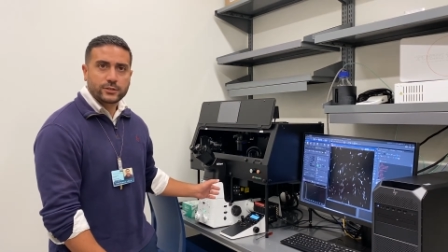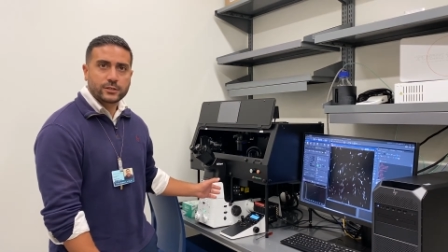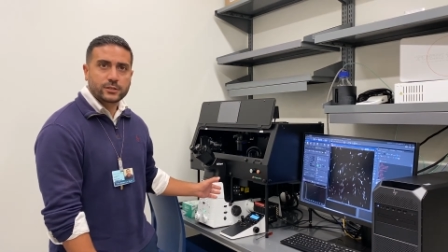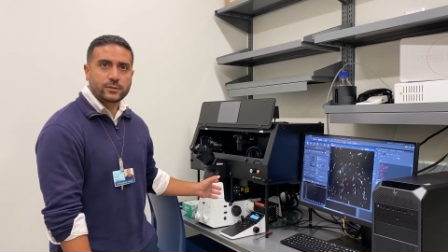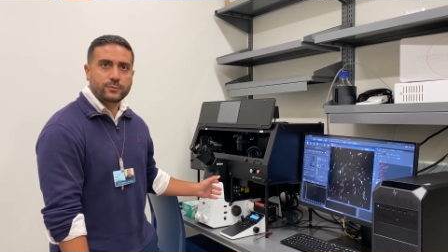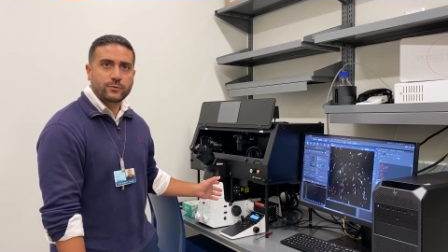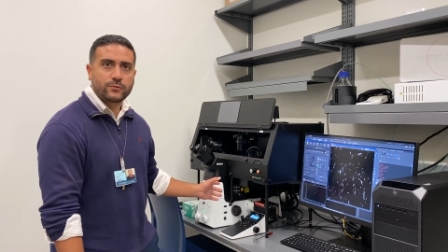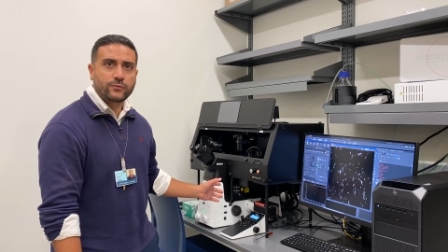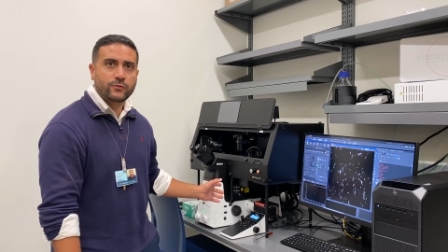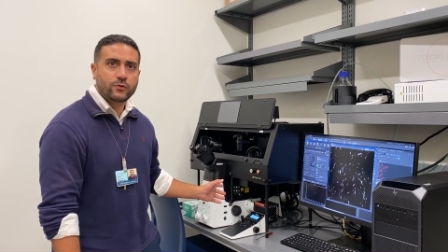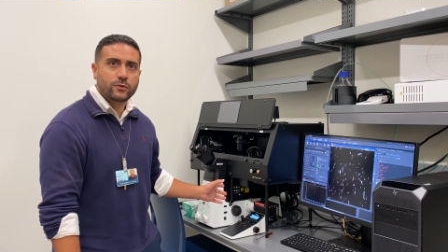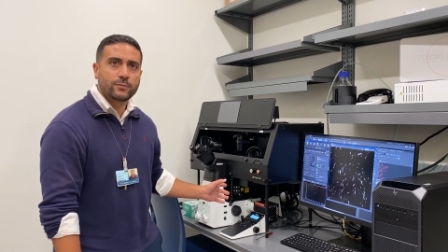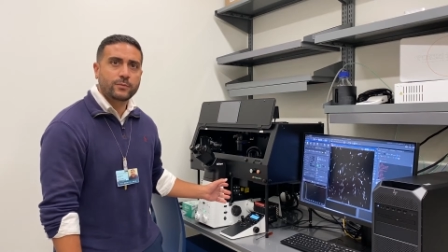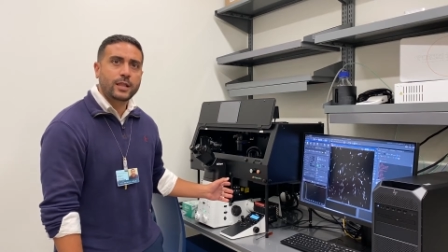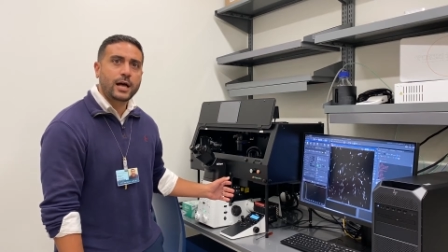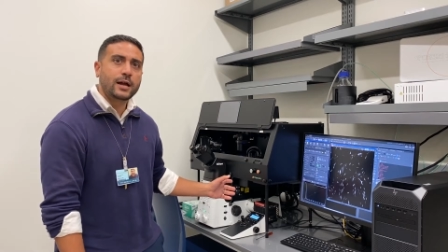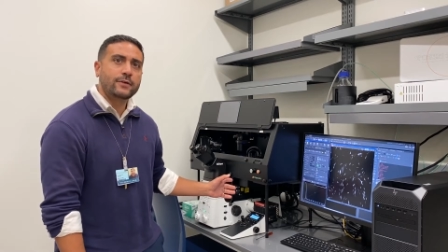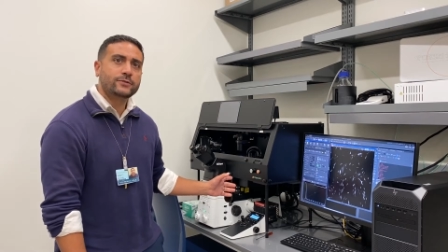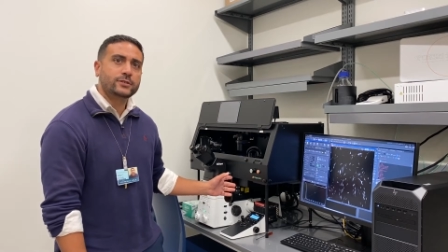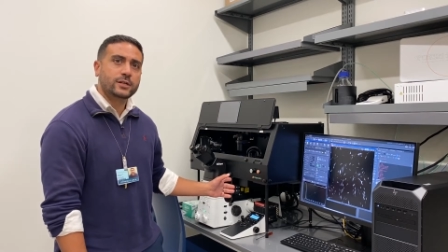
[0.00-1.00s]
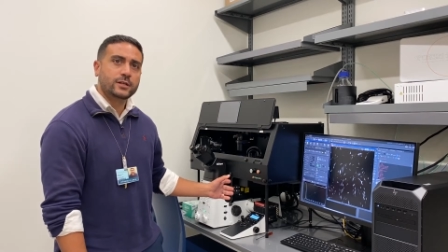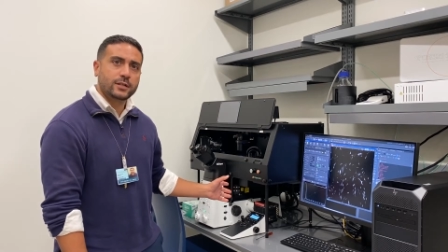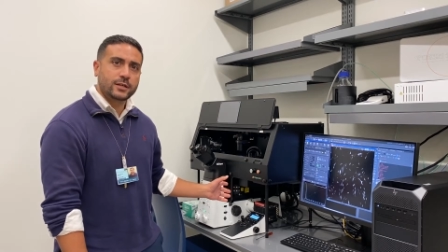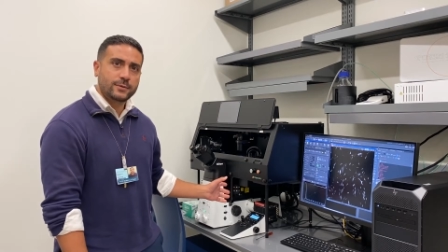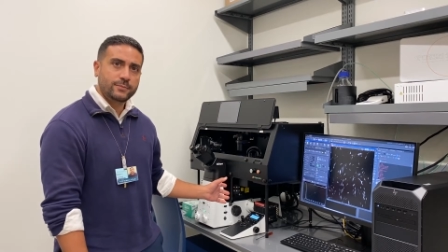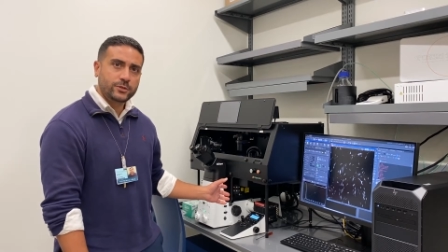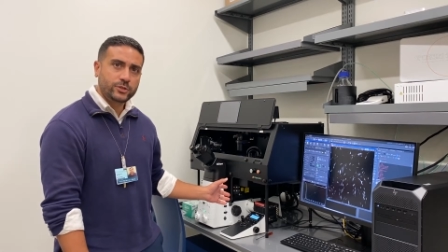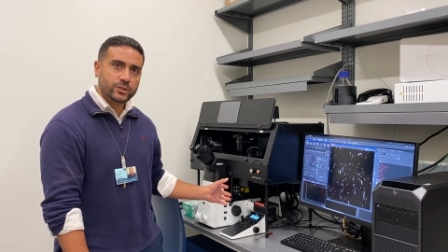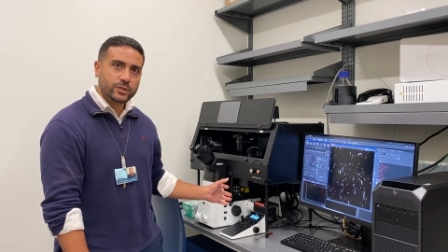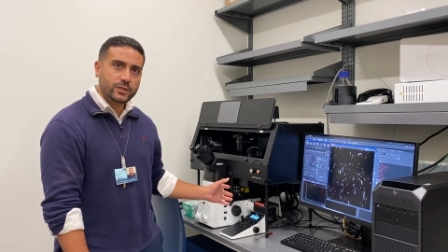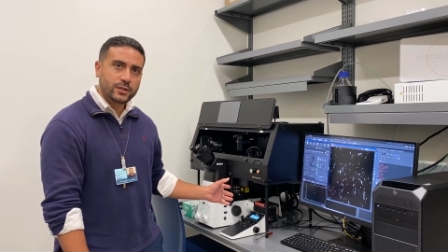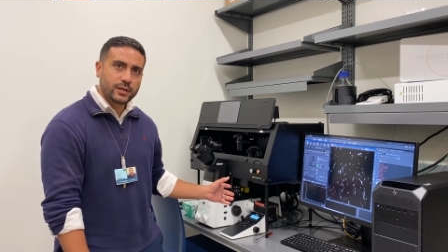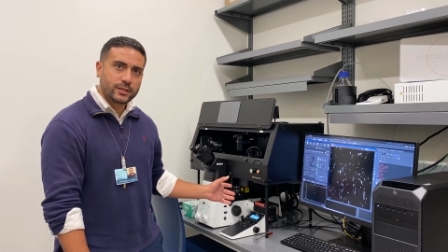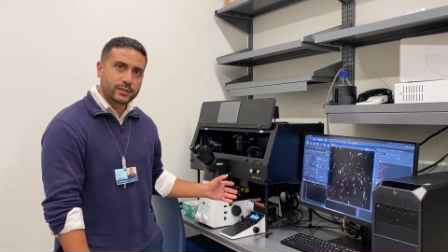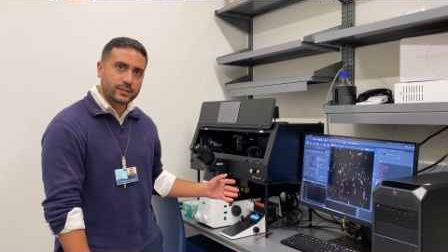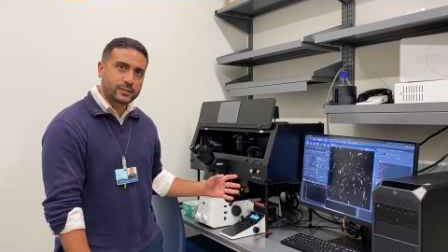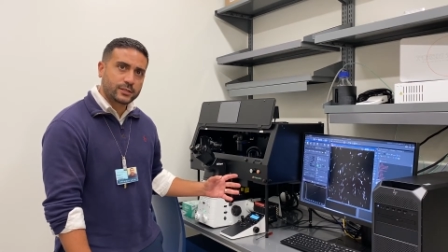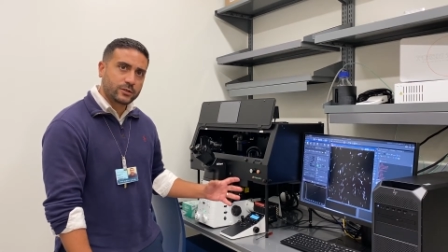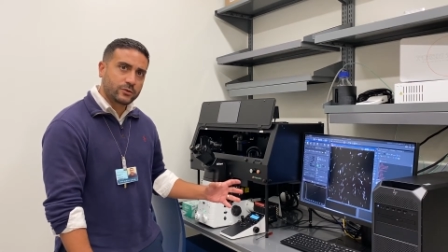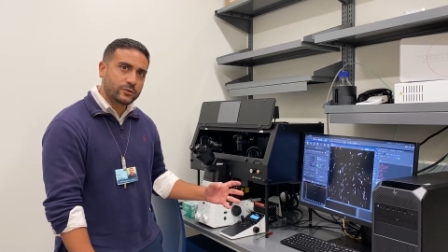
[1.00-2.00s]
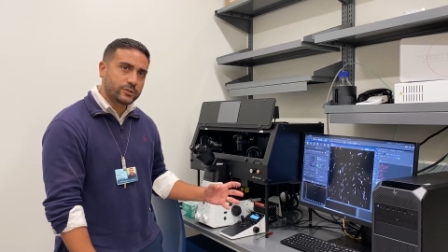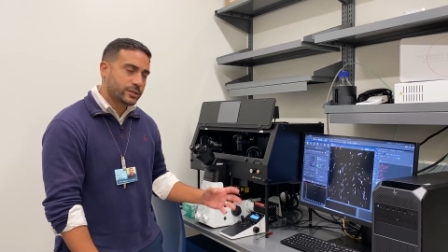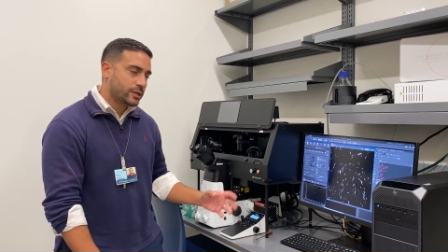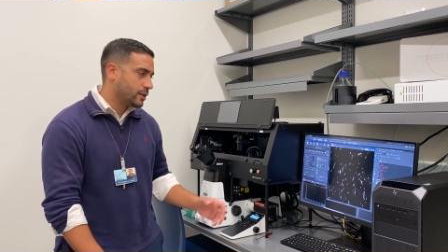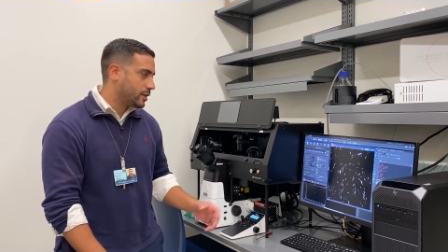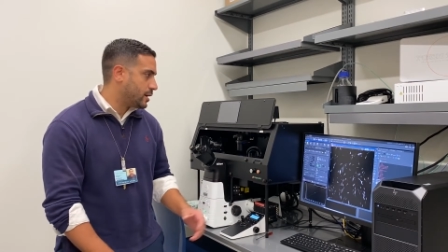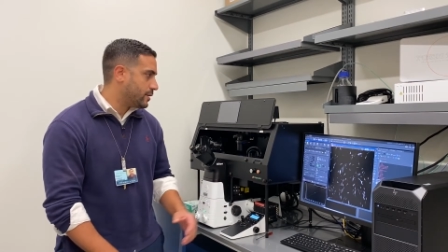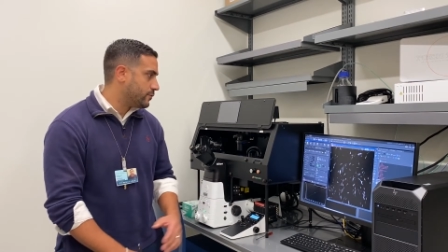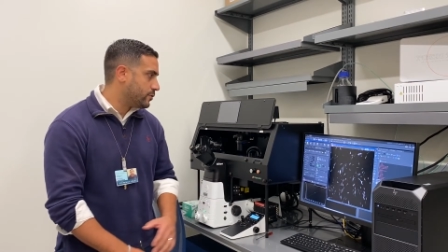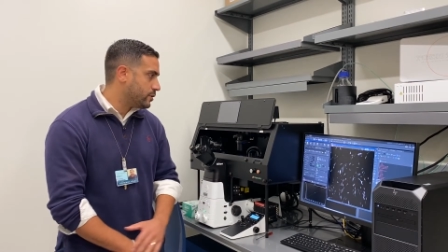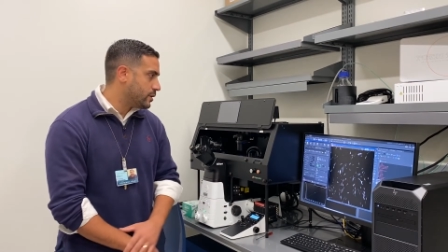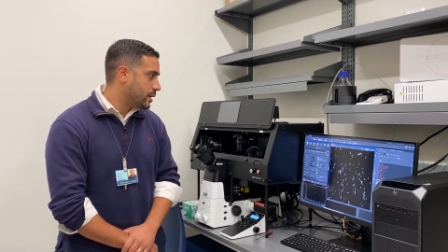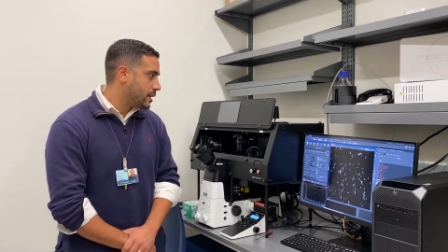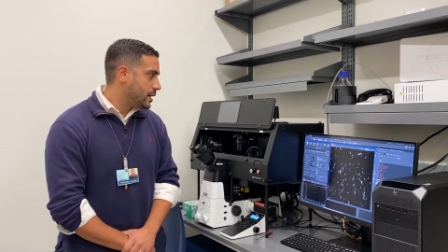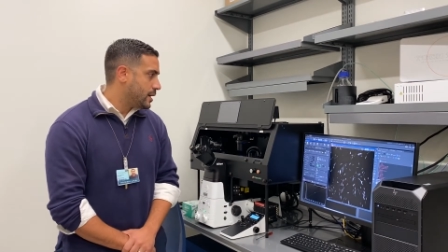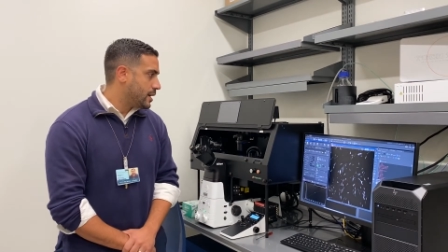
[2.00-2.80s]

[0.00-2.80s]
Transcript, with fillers: us to perform live cell imaging at the single cell level.